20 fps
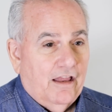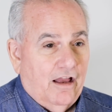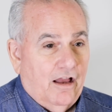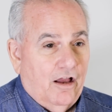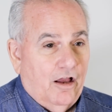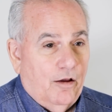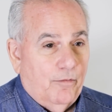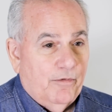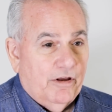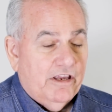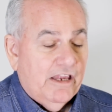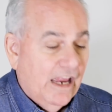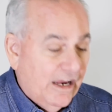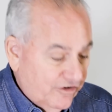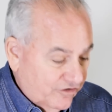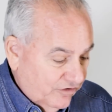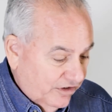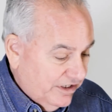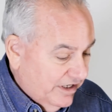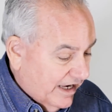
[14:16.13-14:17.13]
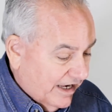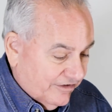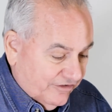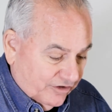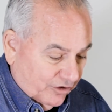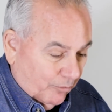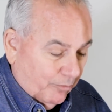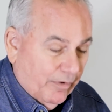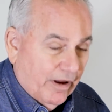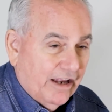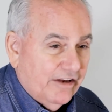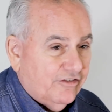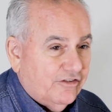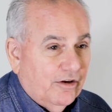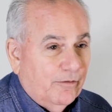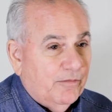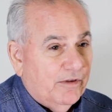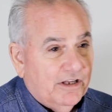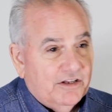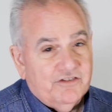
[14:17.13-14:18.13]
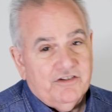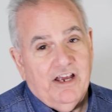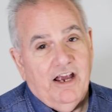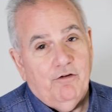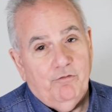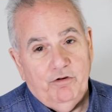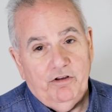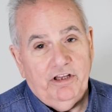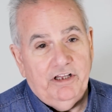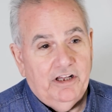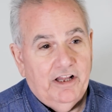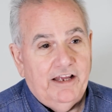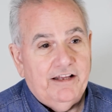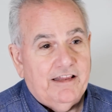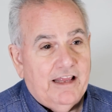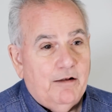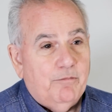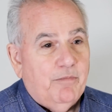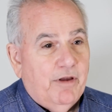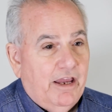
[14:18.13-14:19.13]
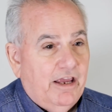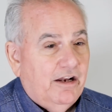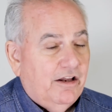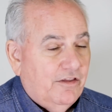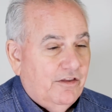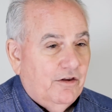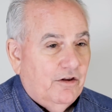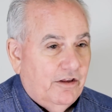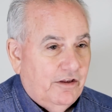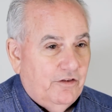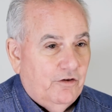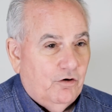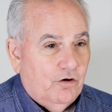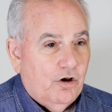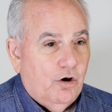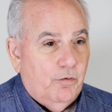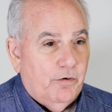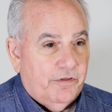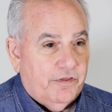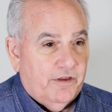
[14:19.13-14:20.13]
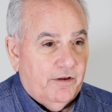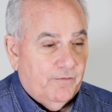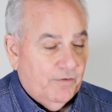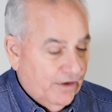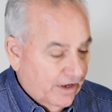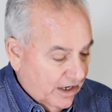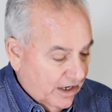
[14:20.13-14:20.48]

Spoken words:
Occasionally, yes, they'll buy something and say, I really like that pen, and they'll go with it.